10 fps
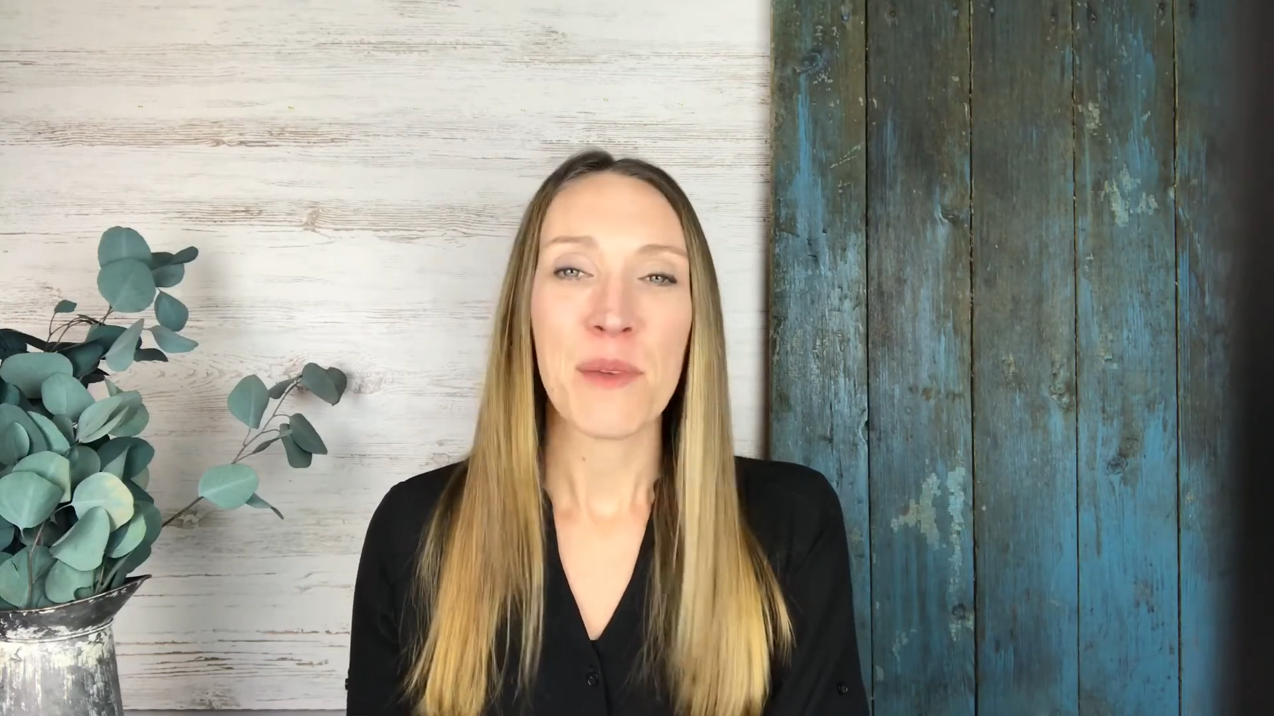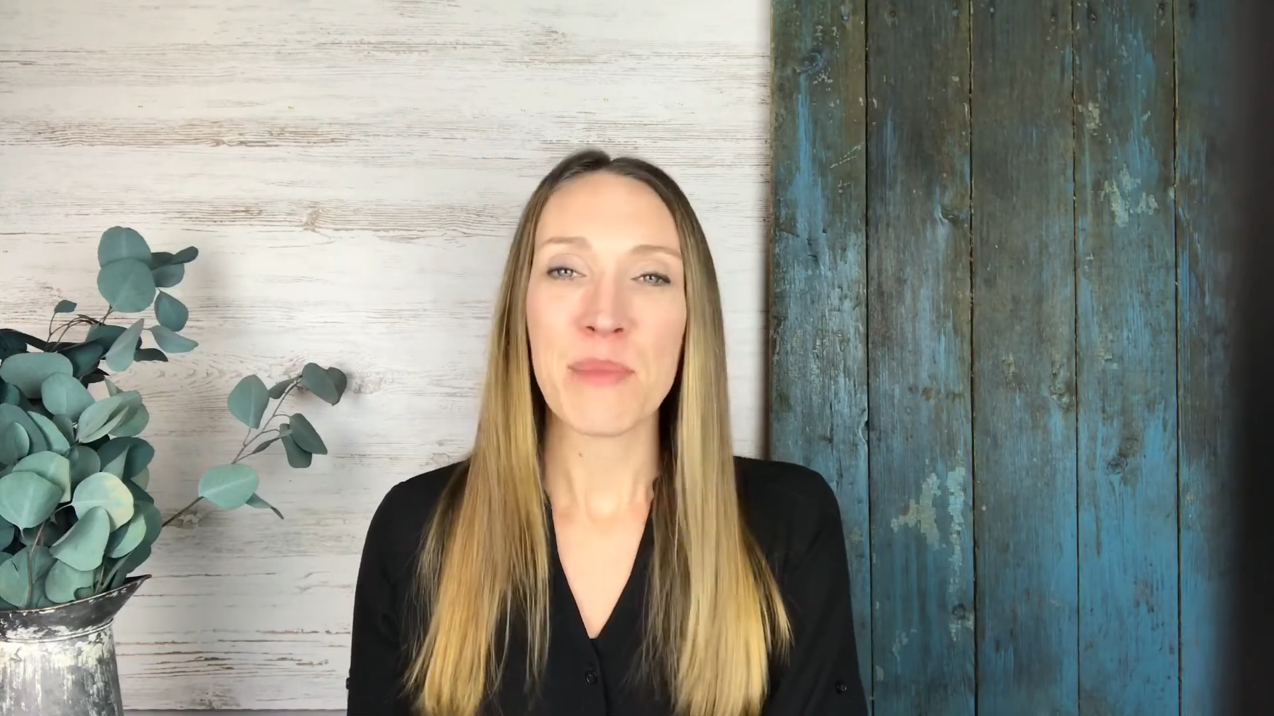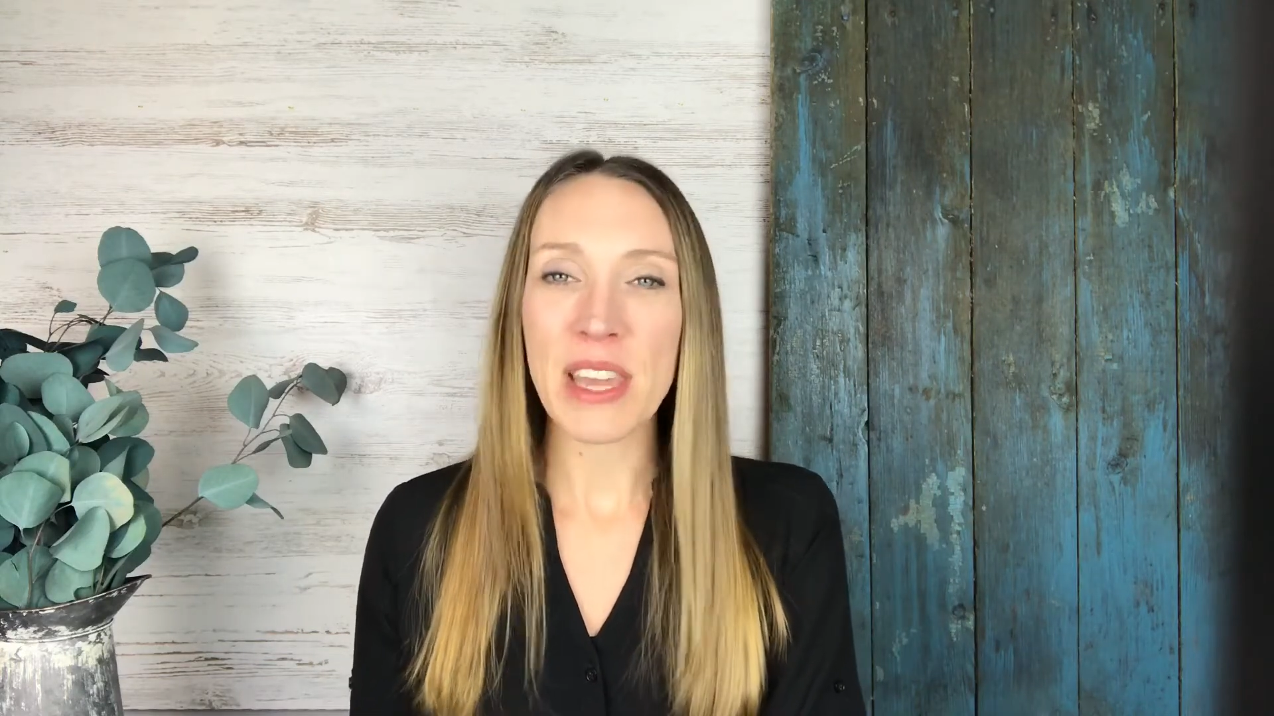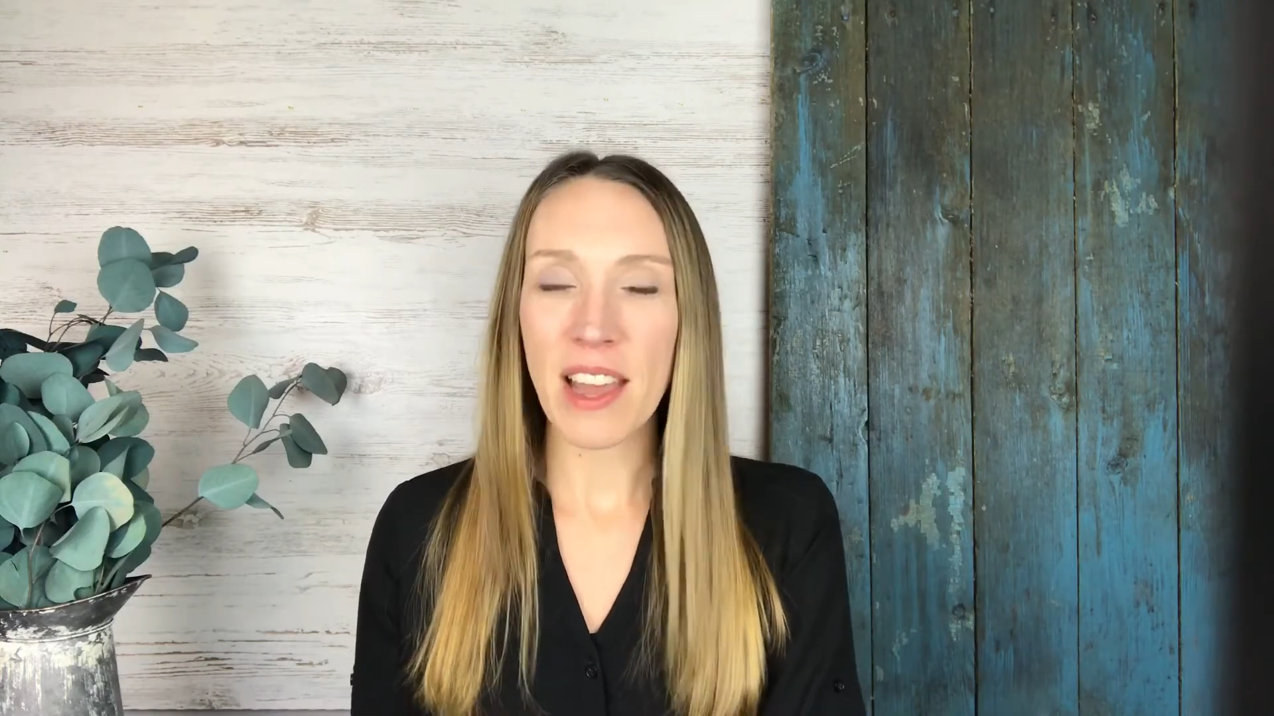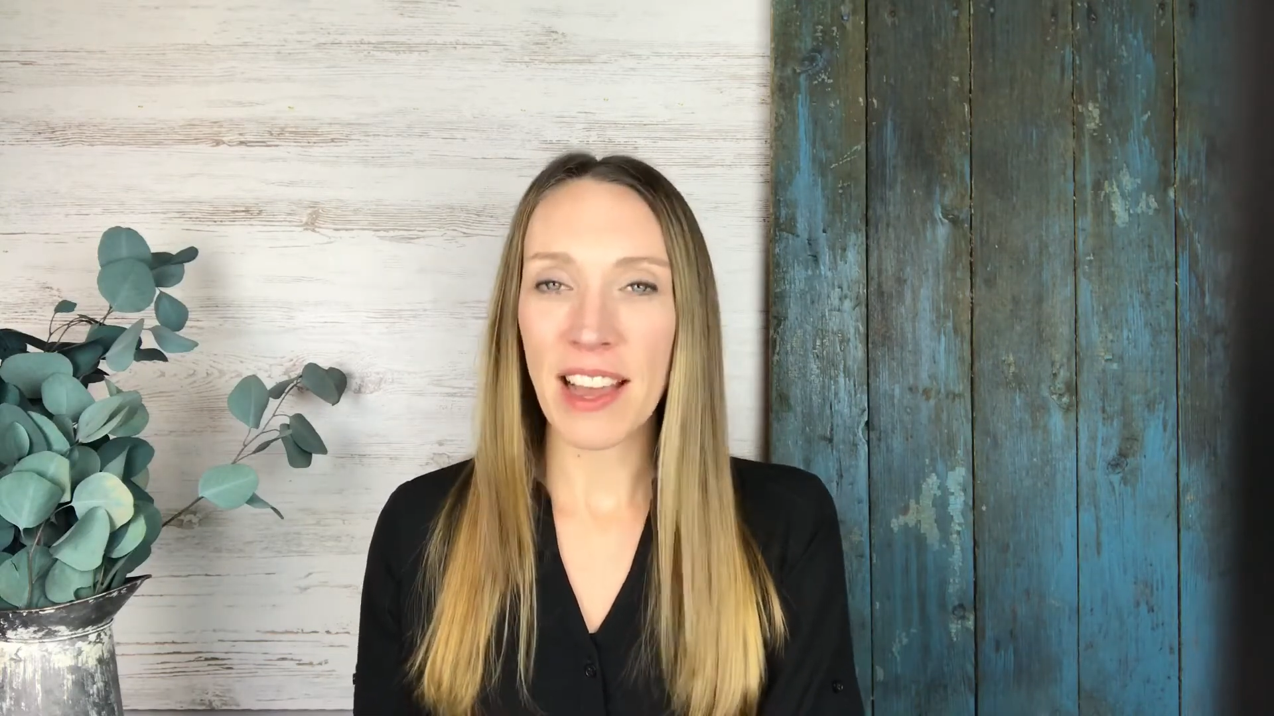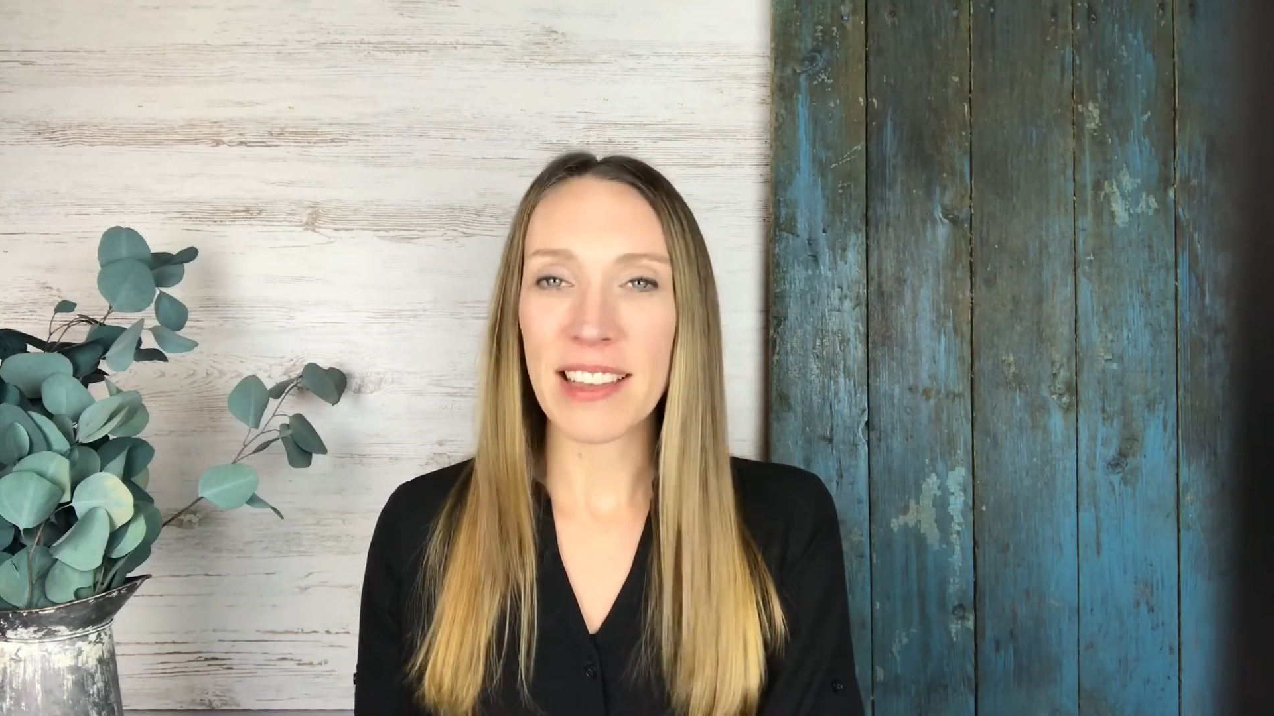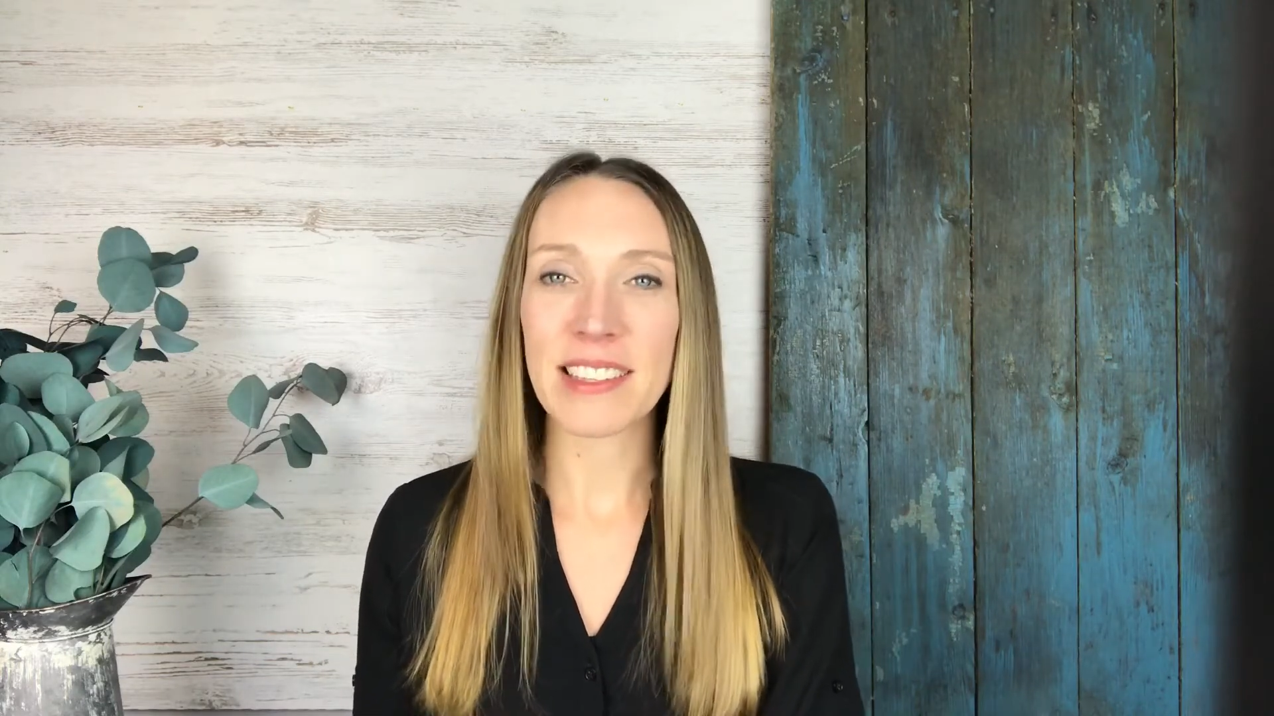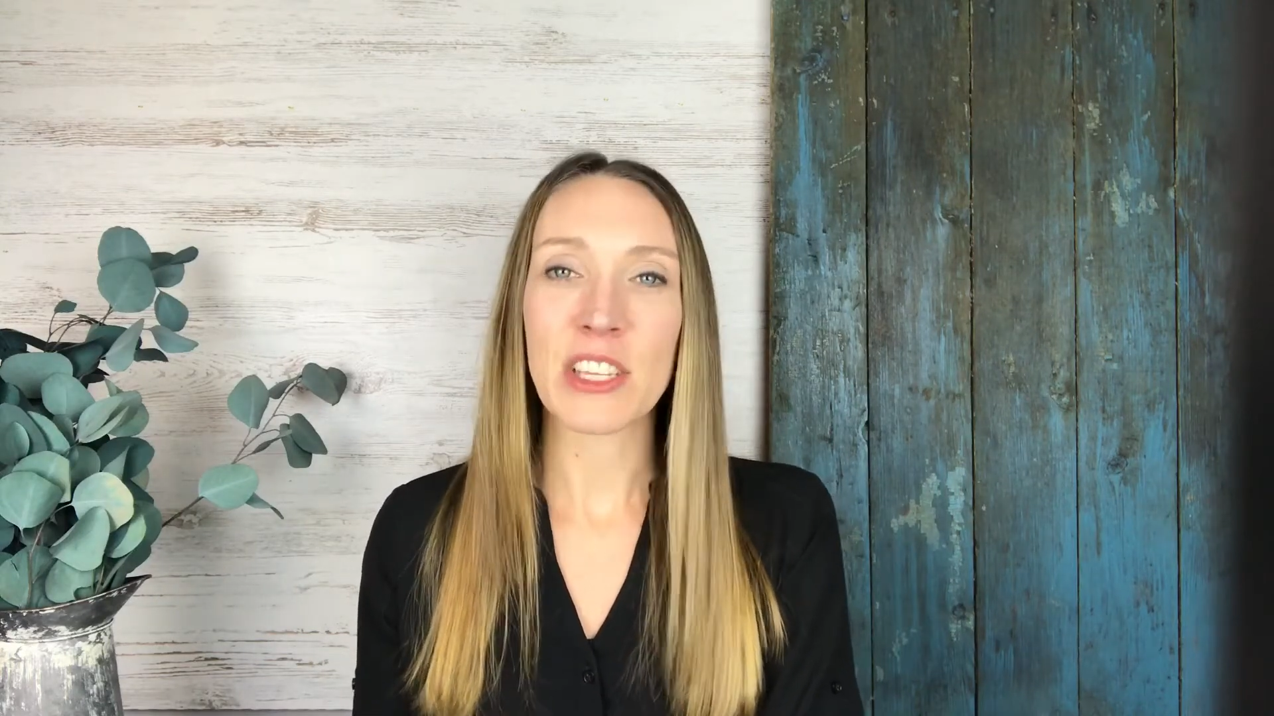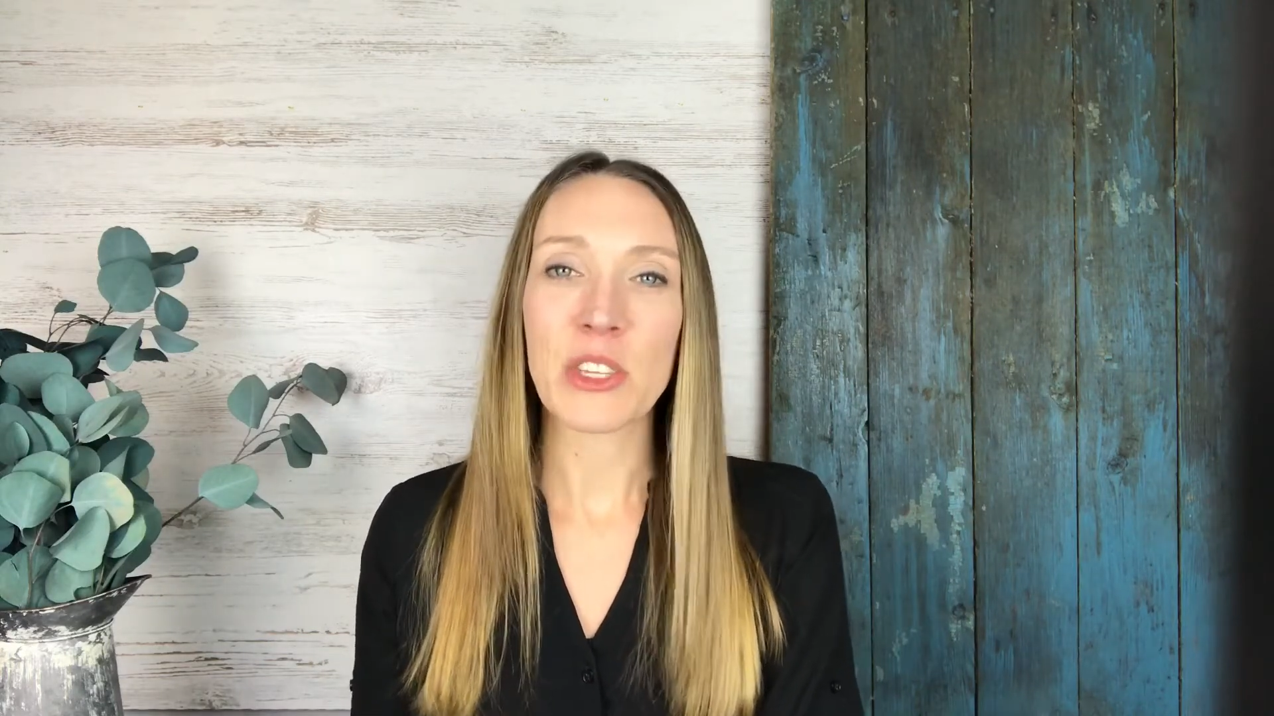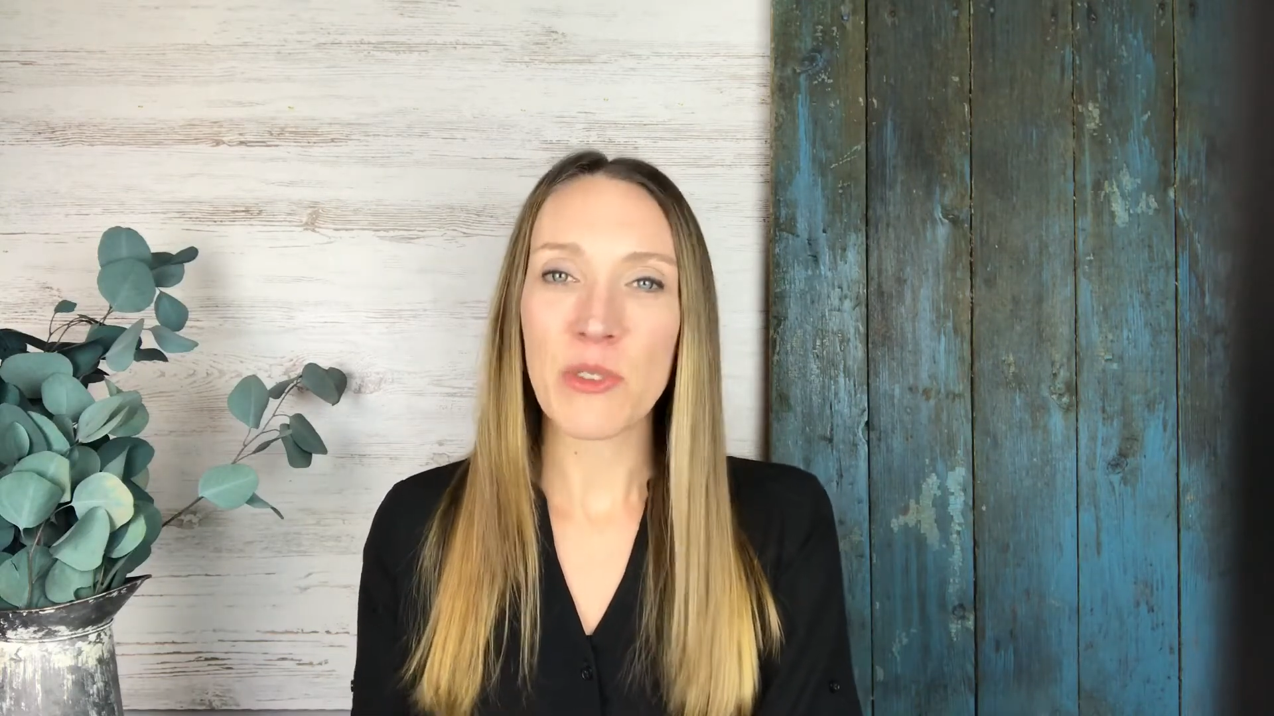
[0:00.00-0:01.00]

because